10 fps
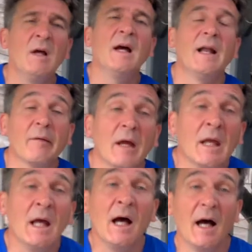
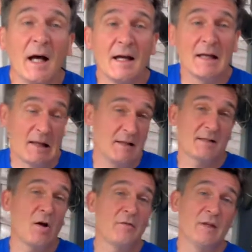Anyway,
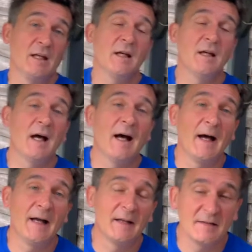cider vinegar,
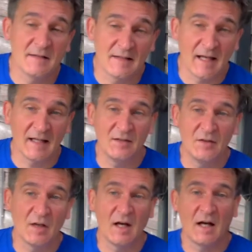and
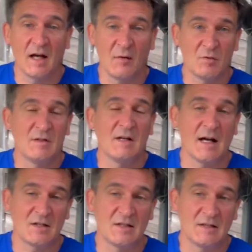then I would
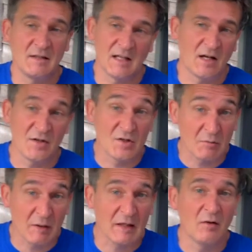actually, you can either
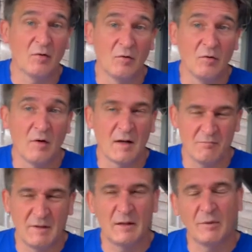double it or a
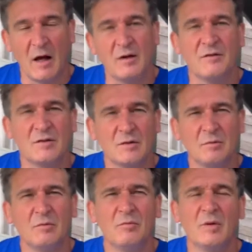little bit over
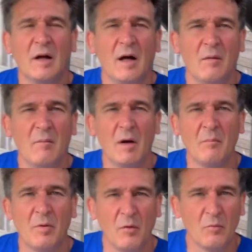double
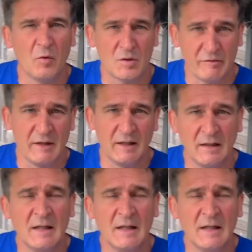and put water in it.